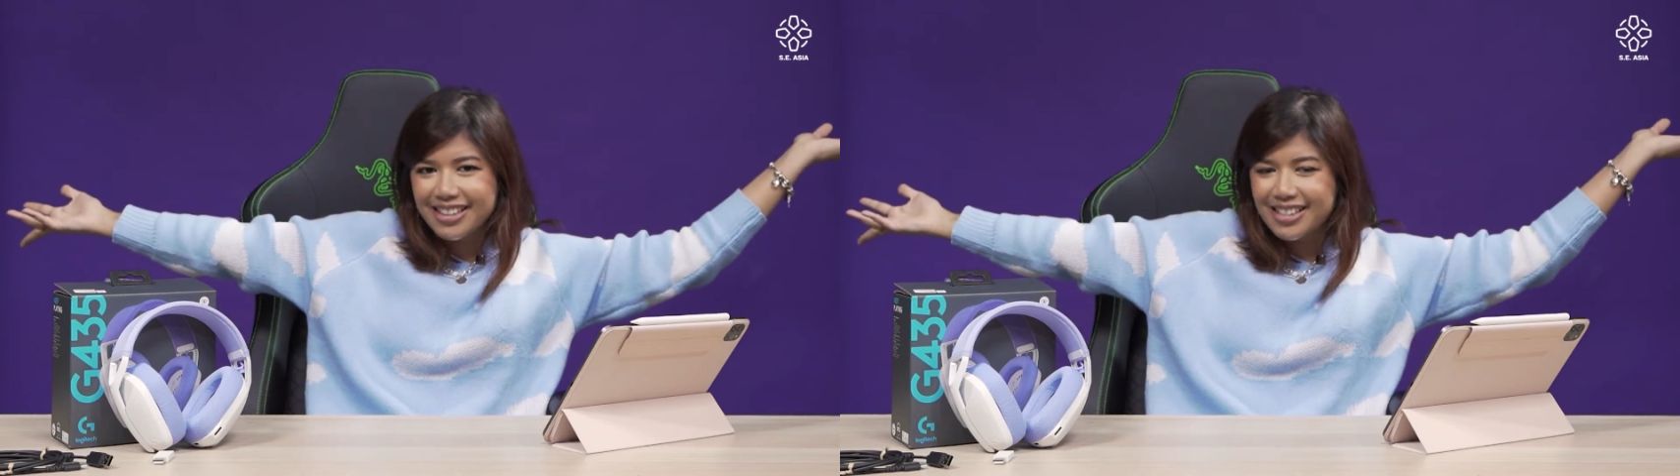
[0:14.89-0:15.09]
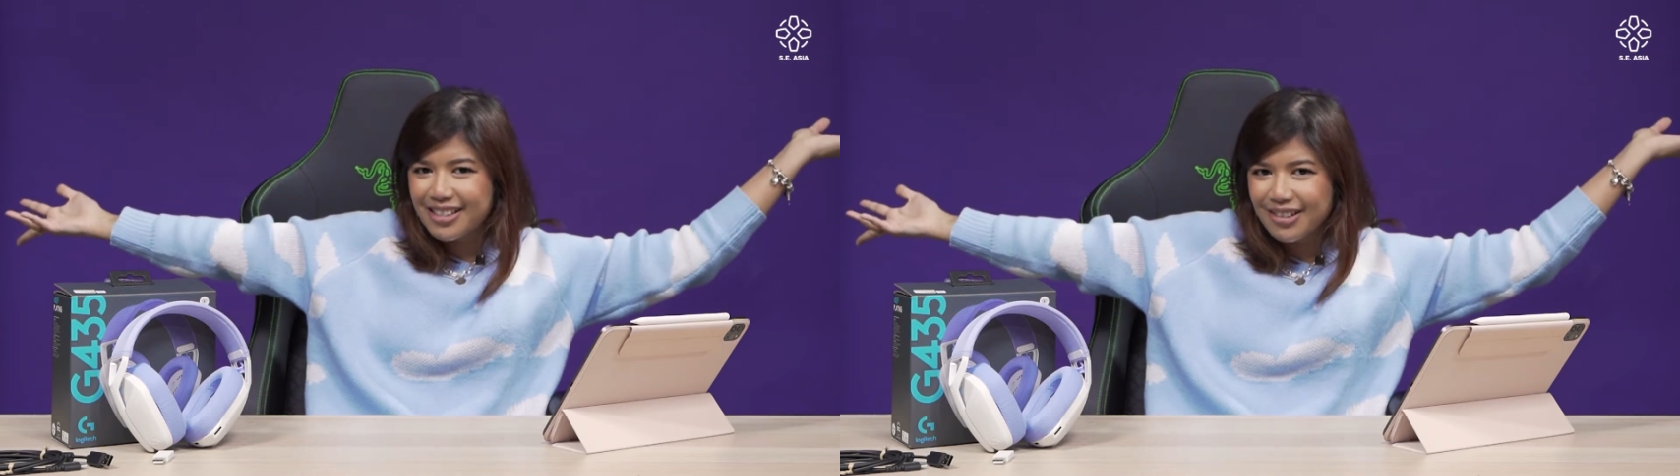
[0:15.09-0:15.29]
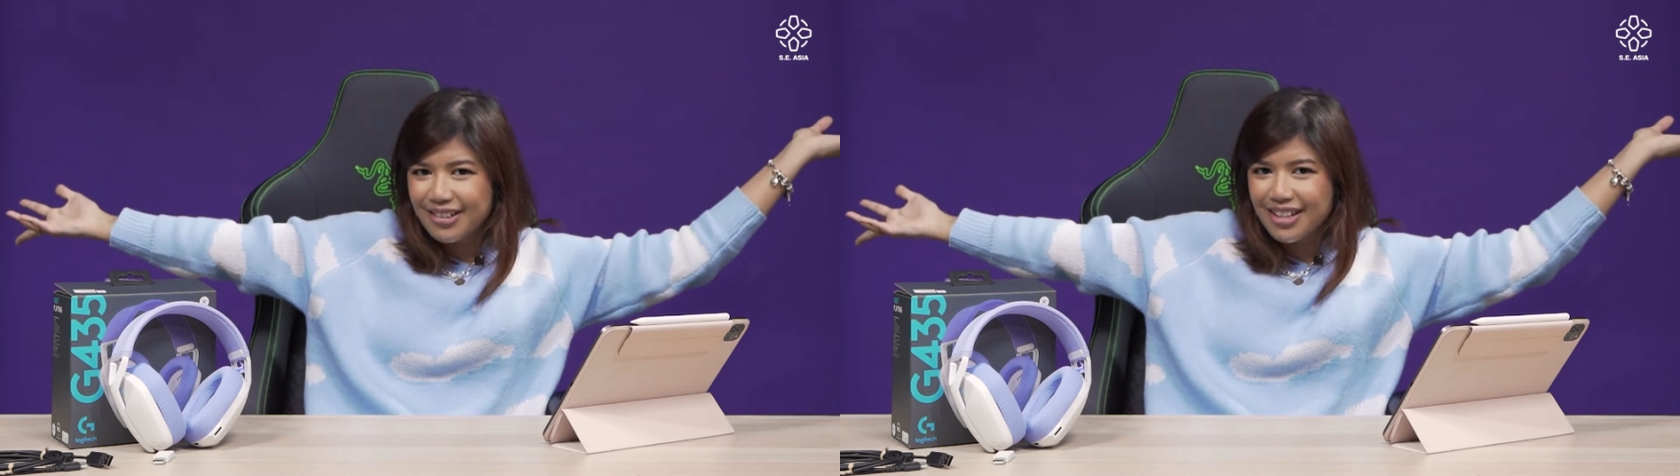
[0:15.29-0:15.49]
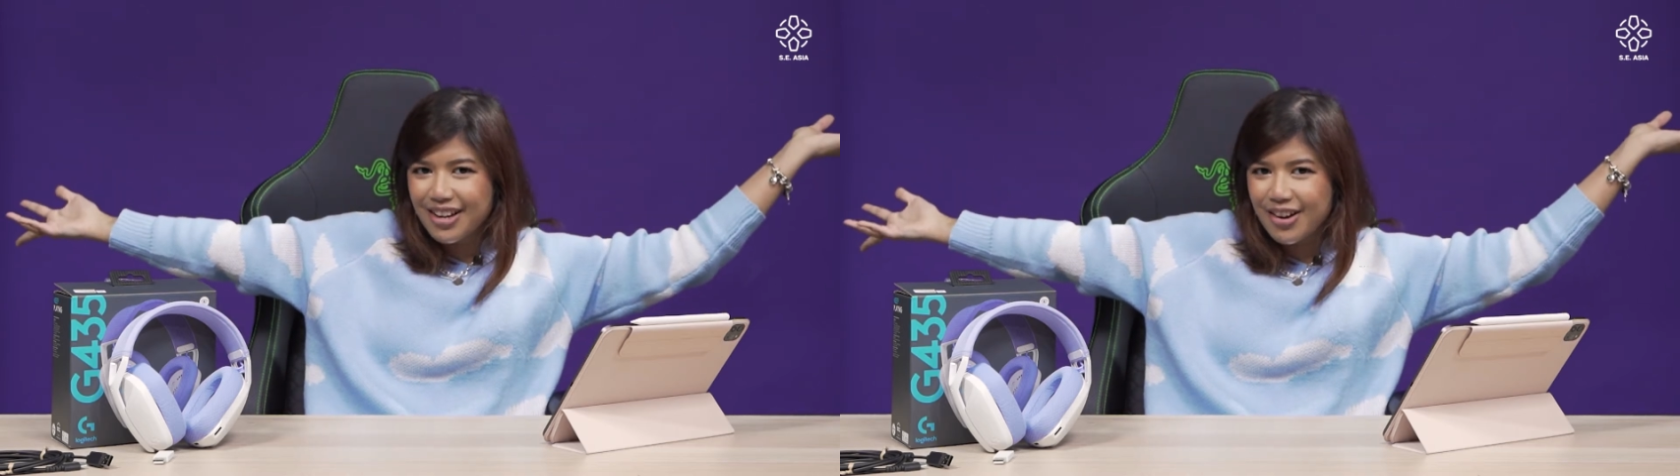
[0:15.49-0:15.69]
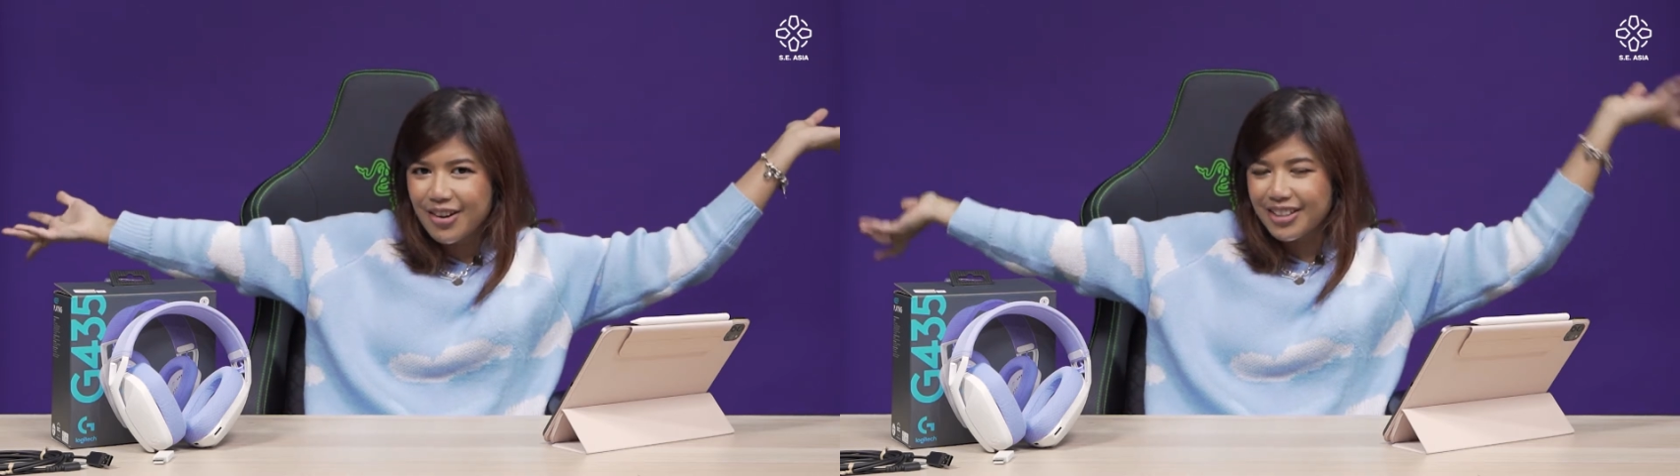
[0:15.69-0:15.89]

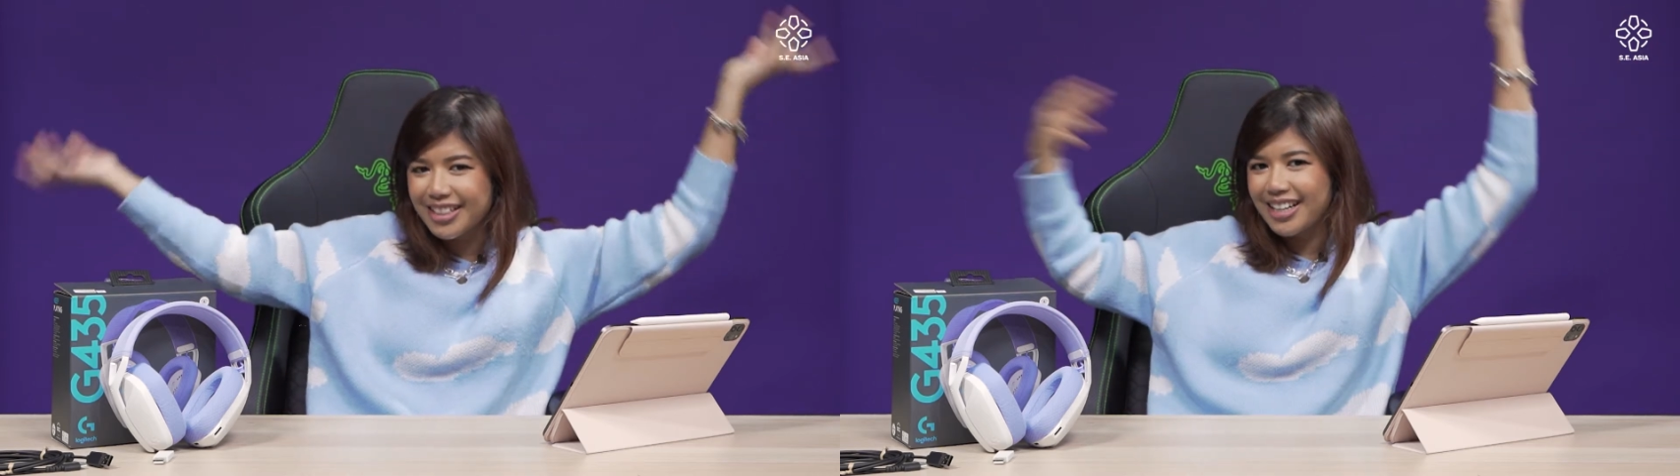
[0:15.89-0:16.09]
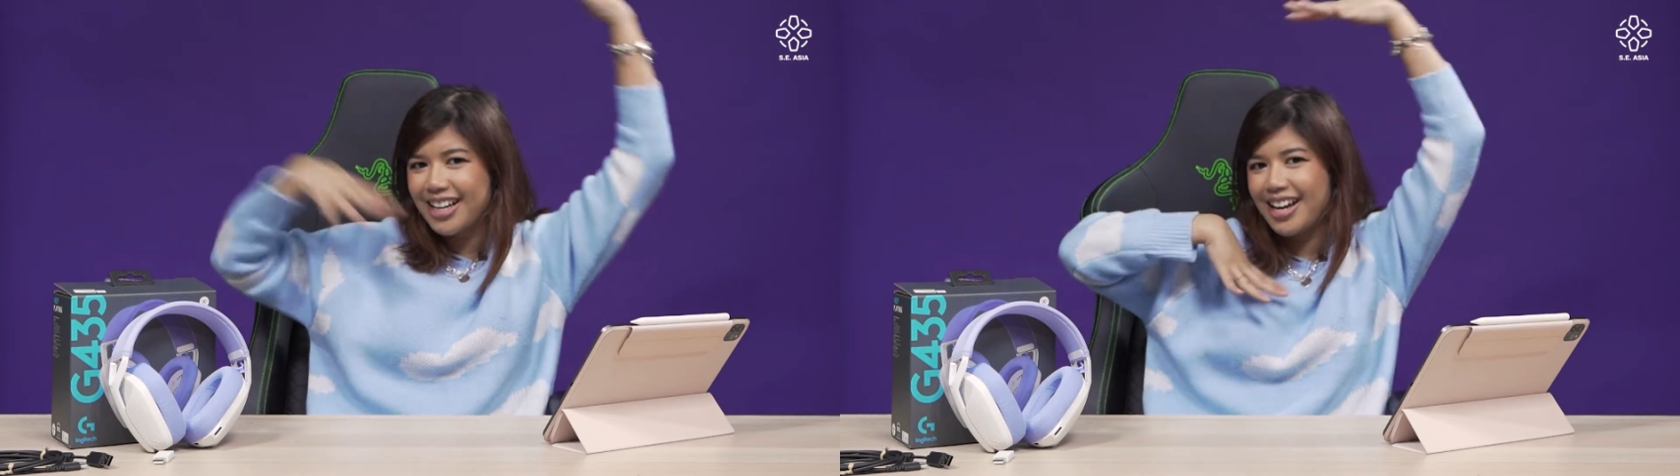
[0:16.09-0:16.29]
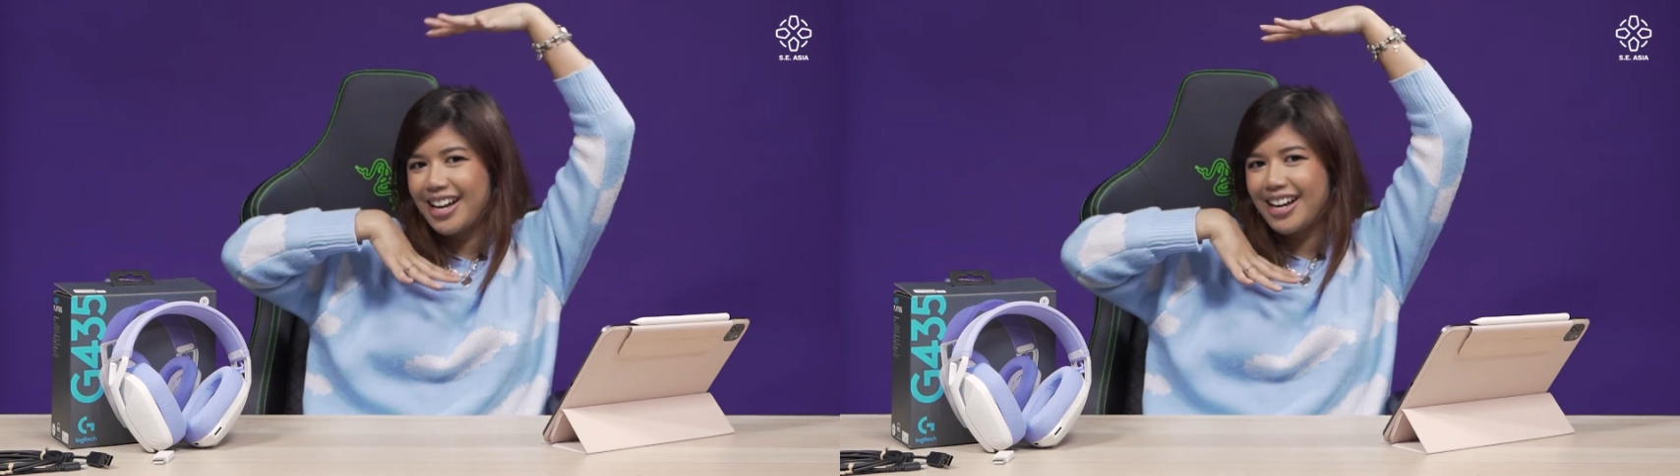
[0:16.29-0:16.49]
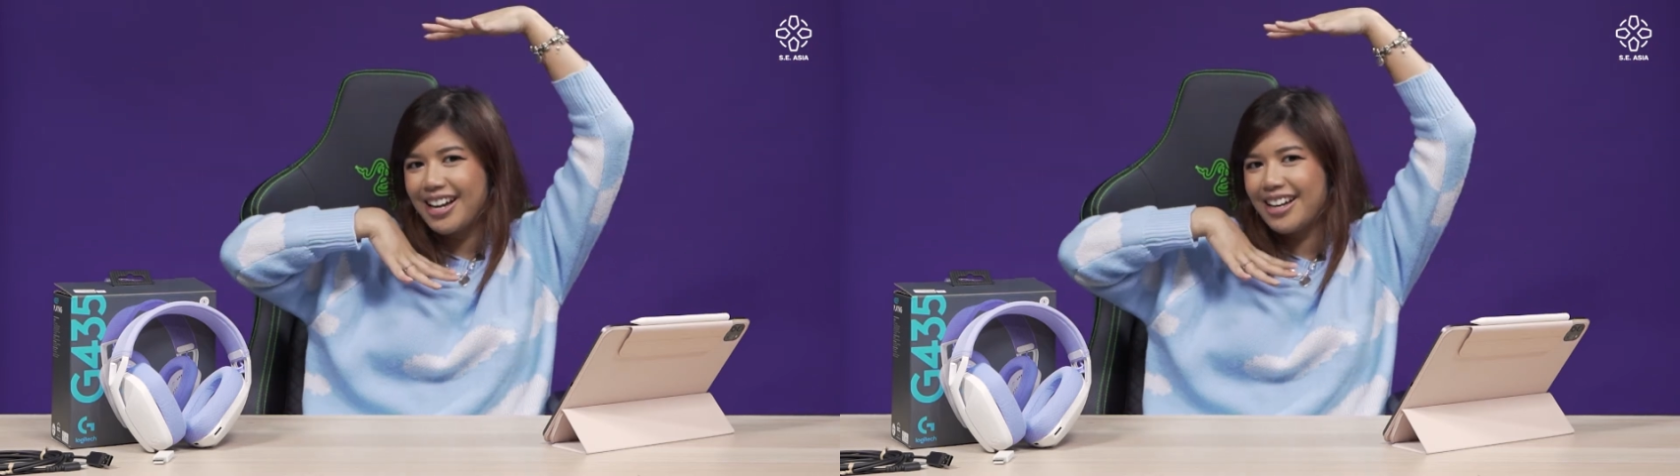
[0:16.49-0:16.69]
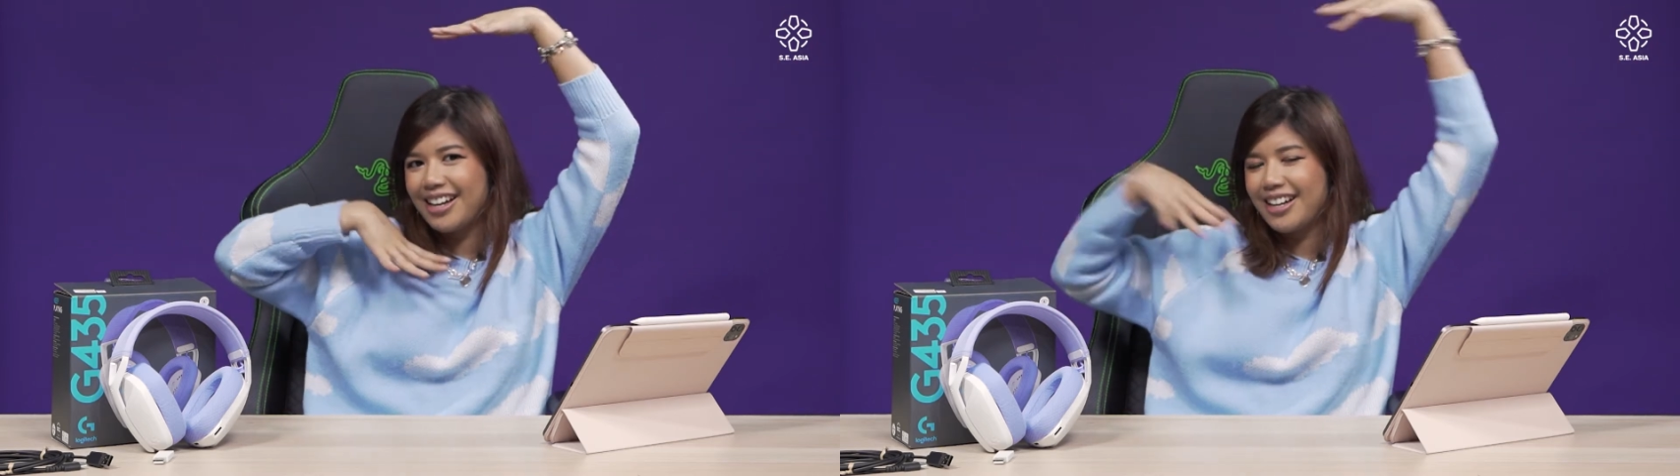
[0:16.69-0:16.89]
studio,
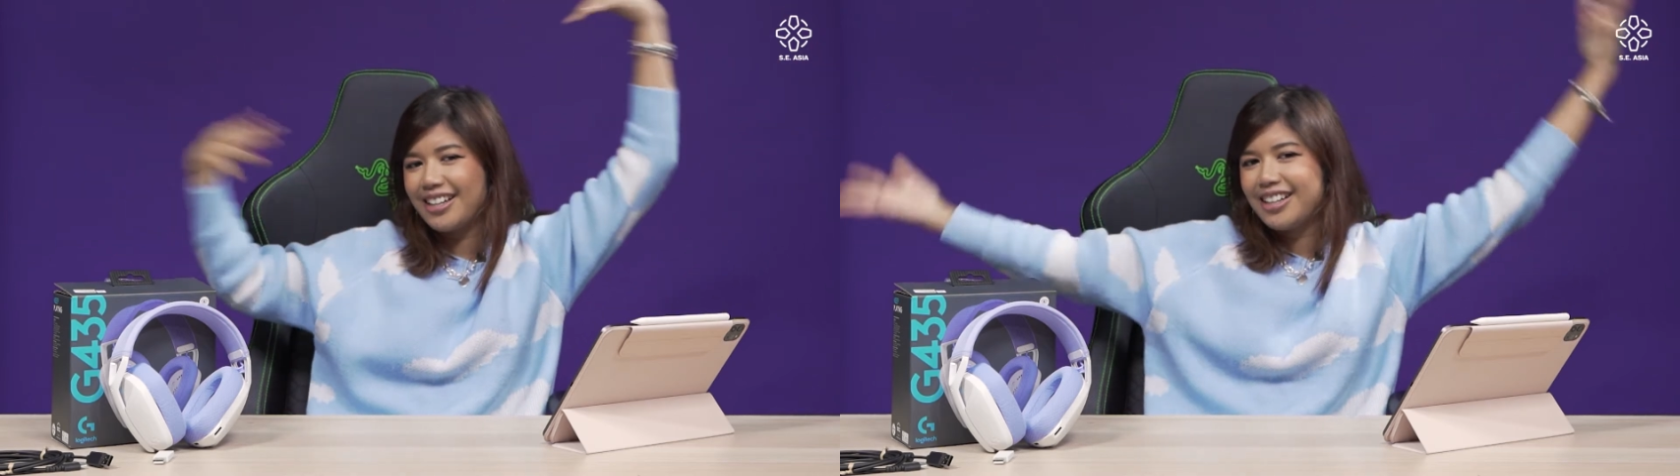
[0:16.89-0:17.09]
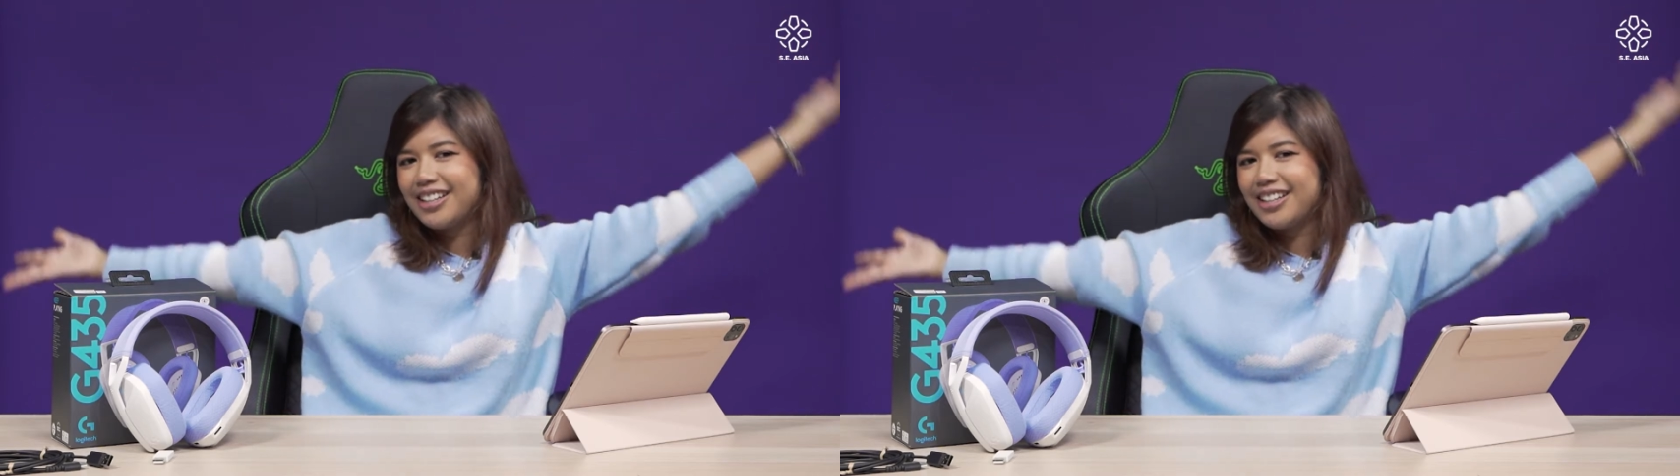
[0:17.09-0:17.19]
da-da!